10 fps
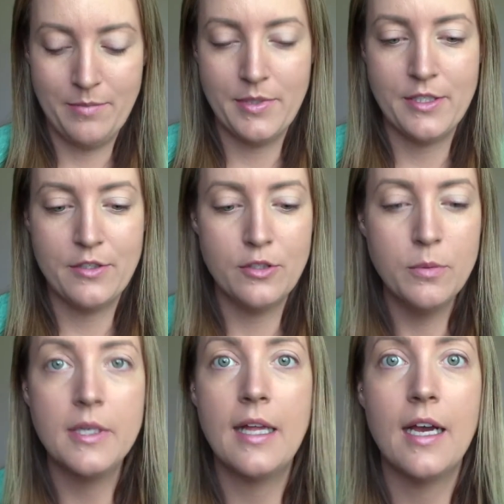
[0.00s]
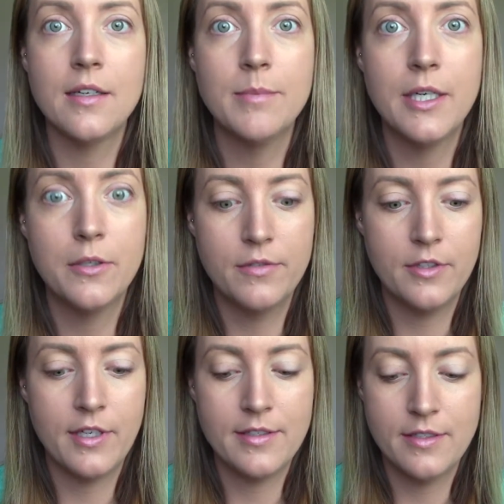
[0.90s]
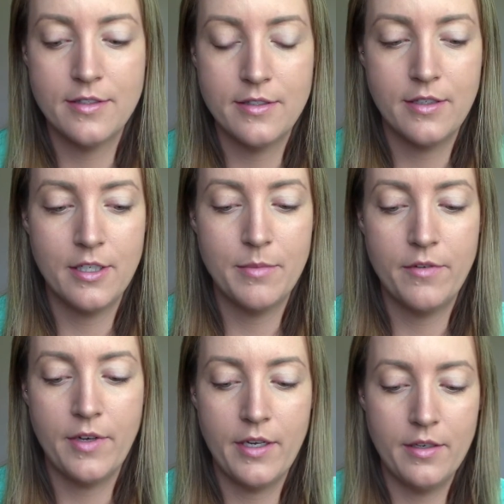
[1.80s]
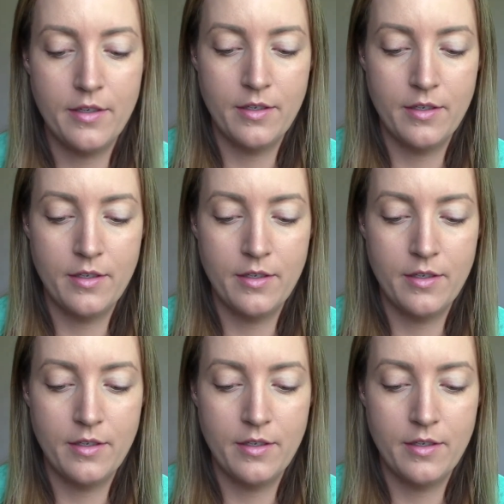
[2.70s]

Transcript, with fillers: be super loud, but hopefully you guys can still hear me fine.